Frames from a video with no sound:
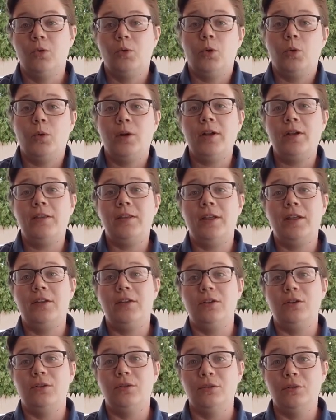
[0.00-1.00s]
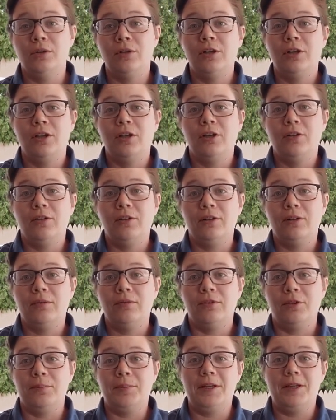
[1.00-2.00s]
We want to thank you
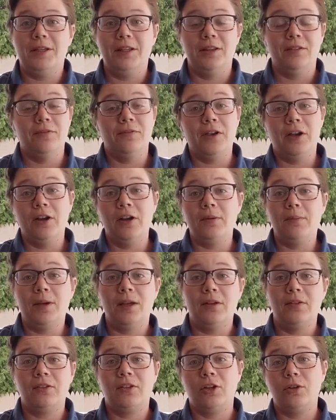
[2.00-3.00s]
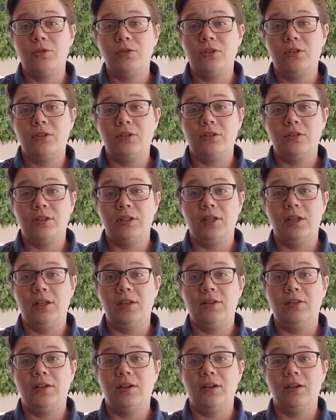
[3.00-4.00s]
for being the very best coaches,
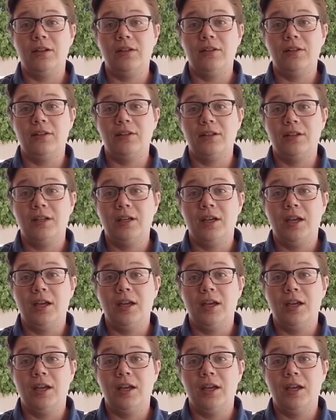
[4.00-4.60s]
liaisons,